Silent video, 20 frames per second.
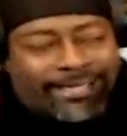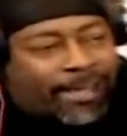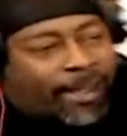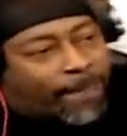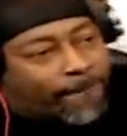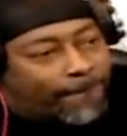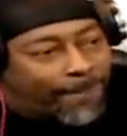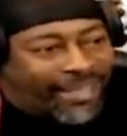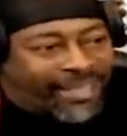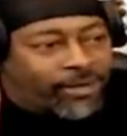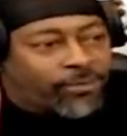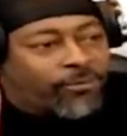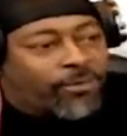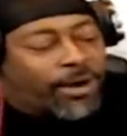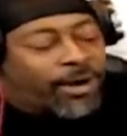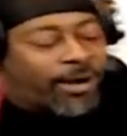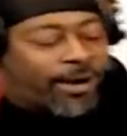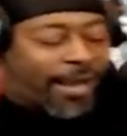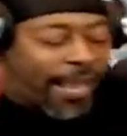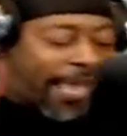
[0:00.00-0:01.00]
Big word.
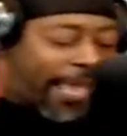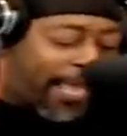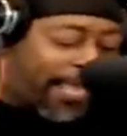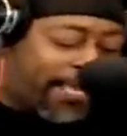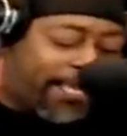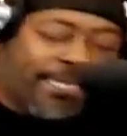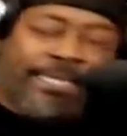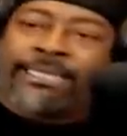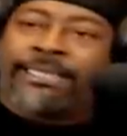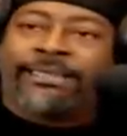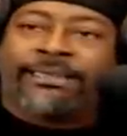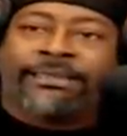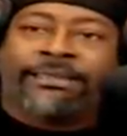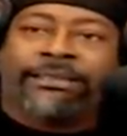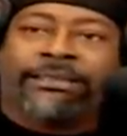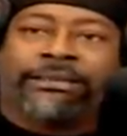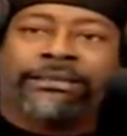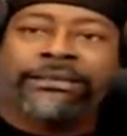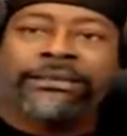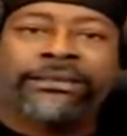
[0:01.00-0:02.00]
I hear him
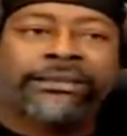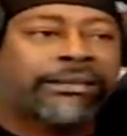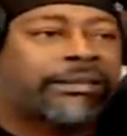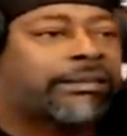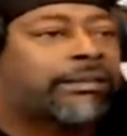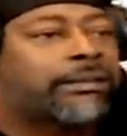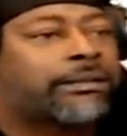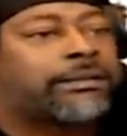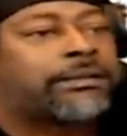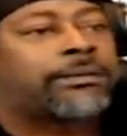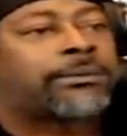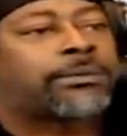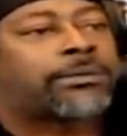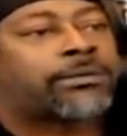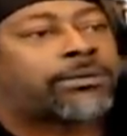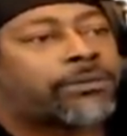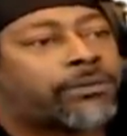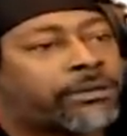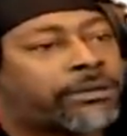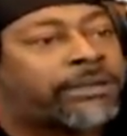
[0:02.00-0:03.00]
hicker and
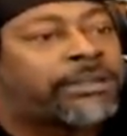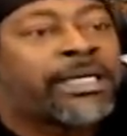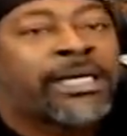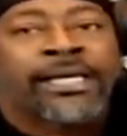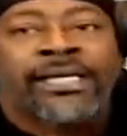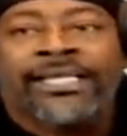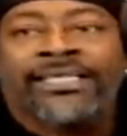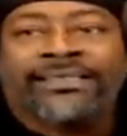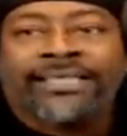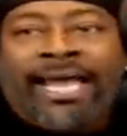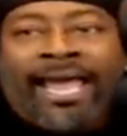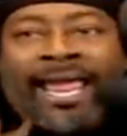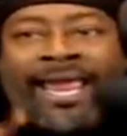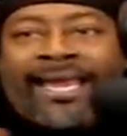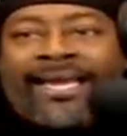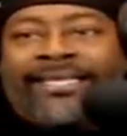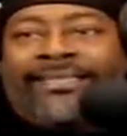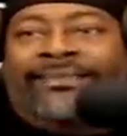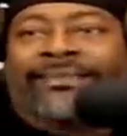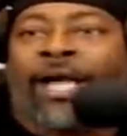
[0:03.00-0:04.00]
scream. Get your
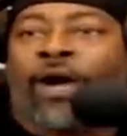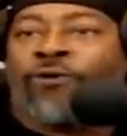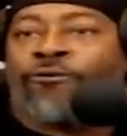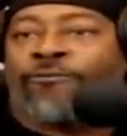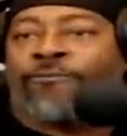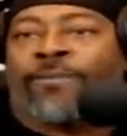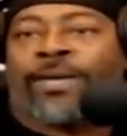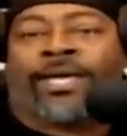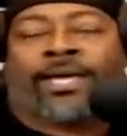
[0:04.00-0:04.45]
hands off me.